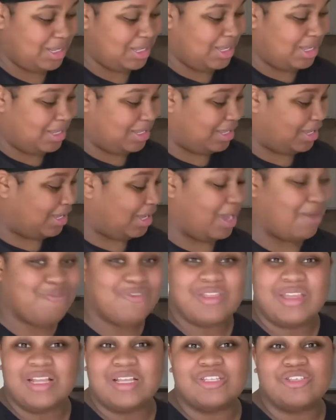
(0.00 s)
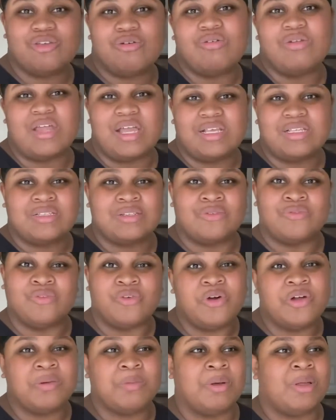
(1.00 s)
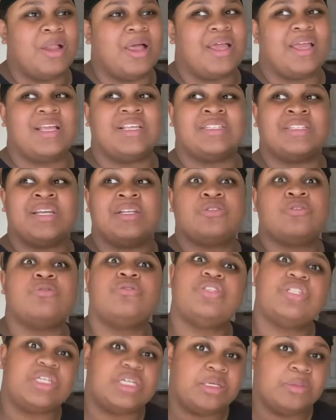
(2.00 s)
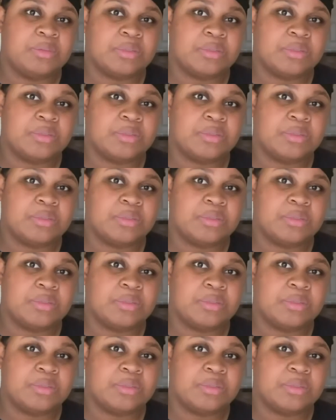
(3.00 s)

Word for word: Like, everything is so nice and affordable. Like, it's not too cheap